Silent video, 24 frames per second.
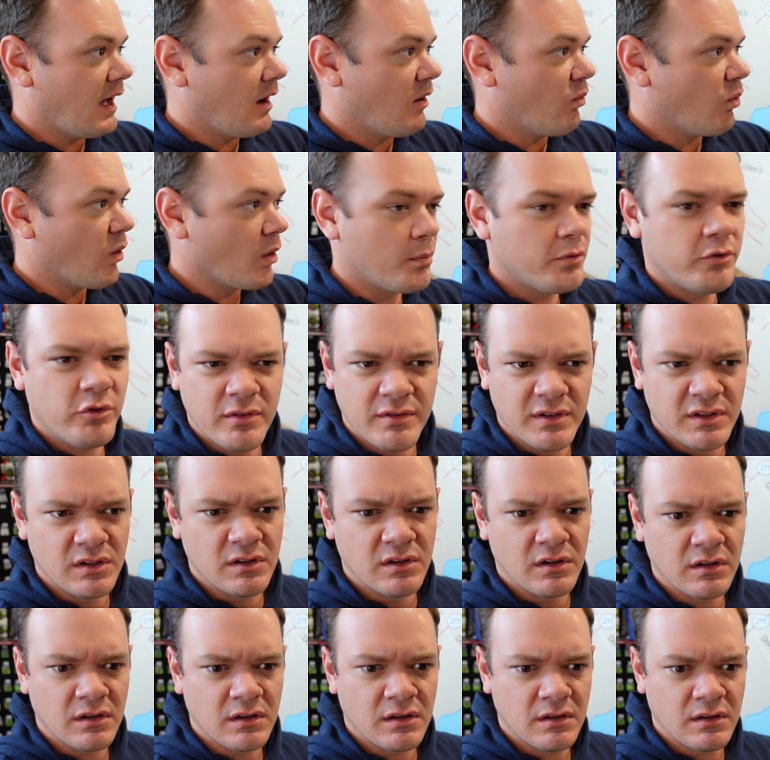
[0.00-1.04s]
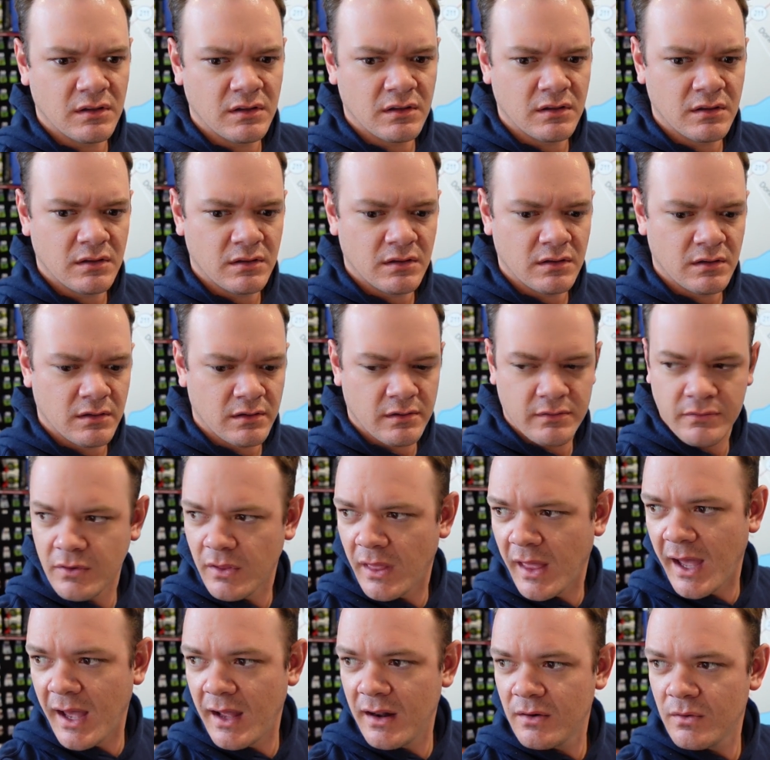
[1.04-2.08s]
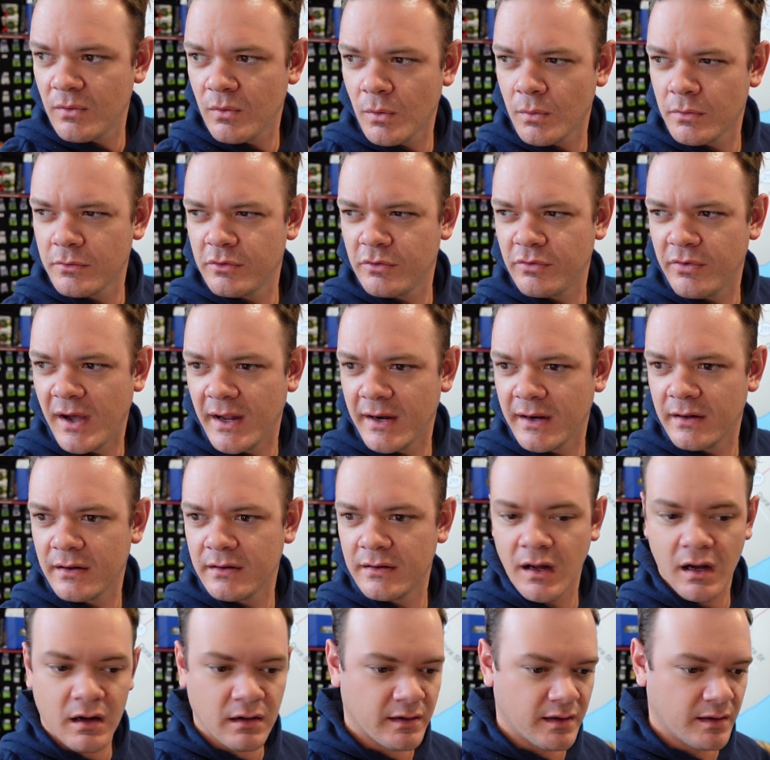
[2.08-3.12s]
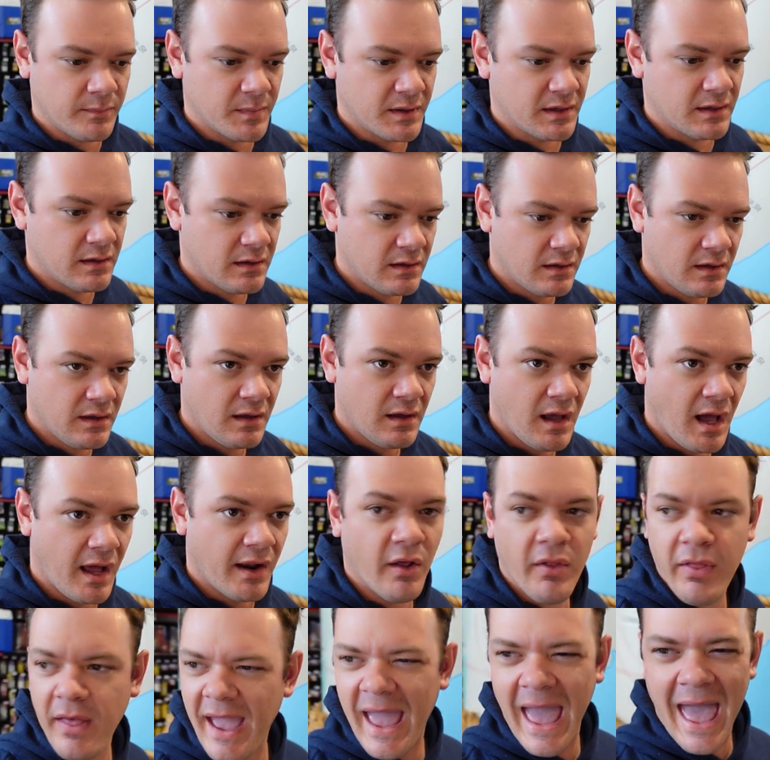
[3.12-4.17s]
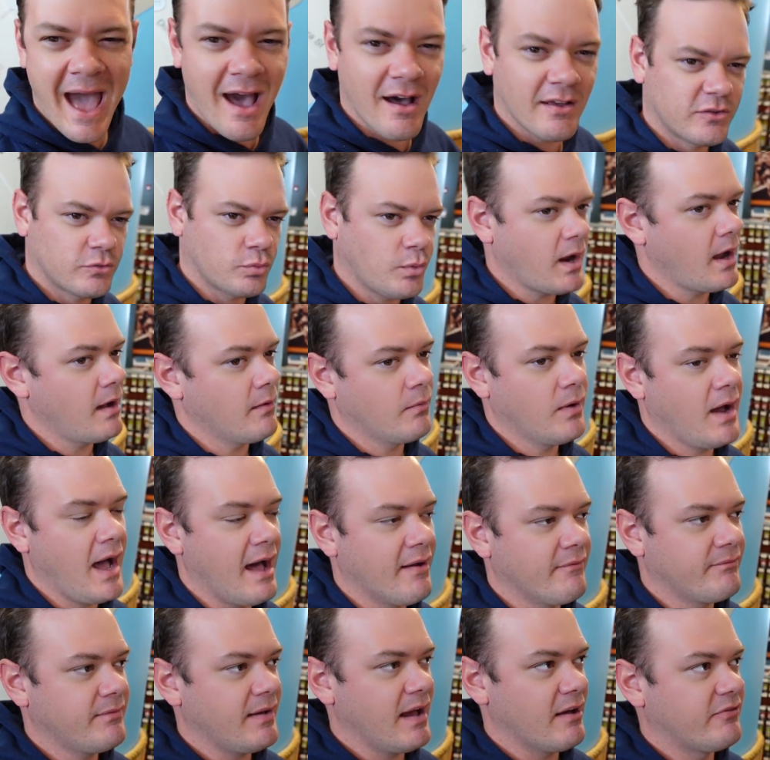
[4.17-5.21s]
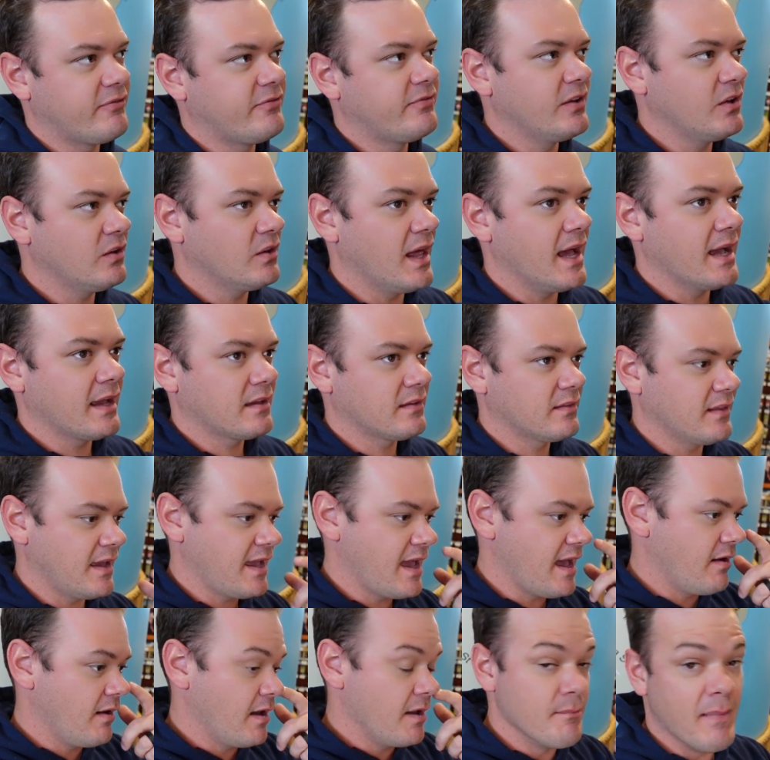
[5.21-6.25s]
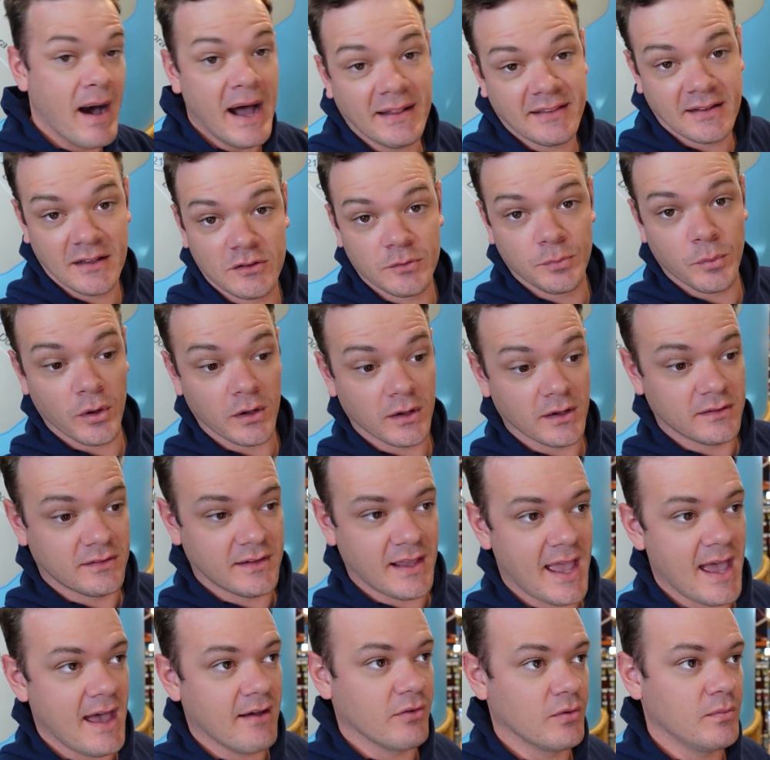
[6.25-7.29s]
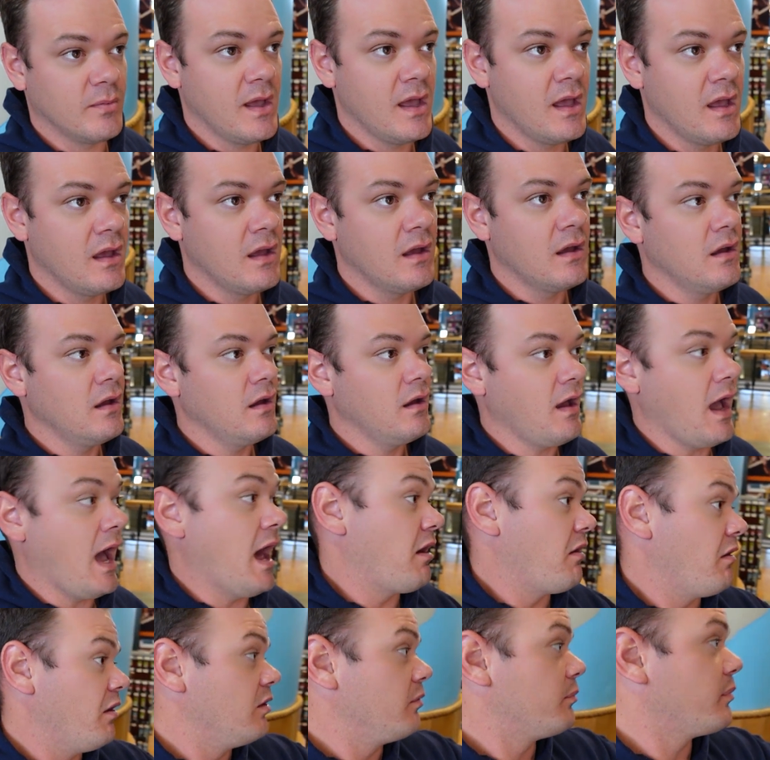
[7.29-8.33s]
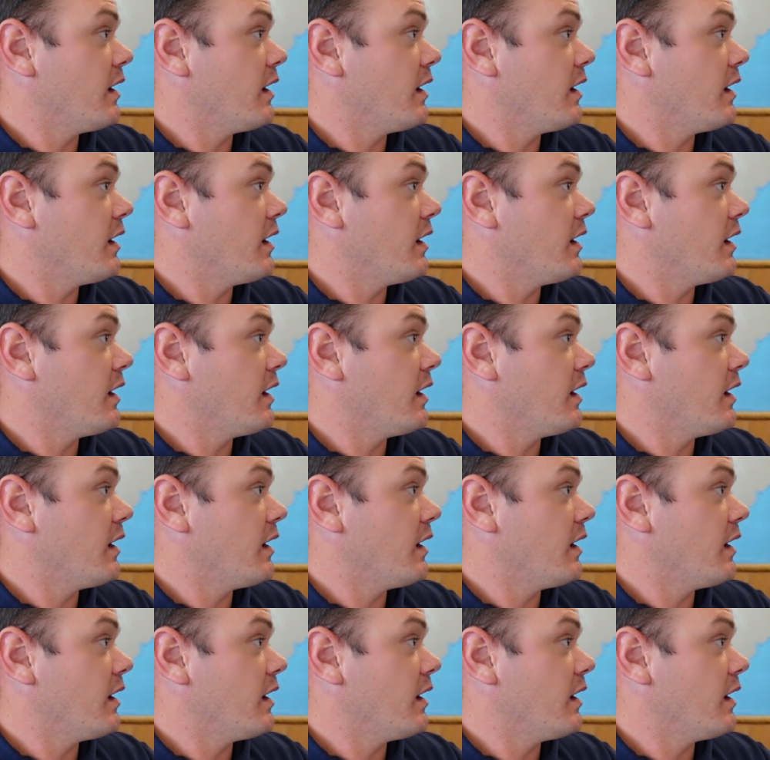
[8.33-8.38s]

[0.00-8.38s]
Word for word: Where would you even look for that? Where would you find the Dock Demon? I know they, I swear, well, I feel like they have, in my Dick's Sporting Goods they have them. I don't know,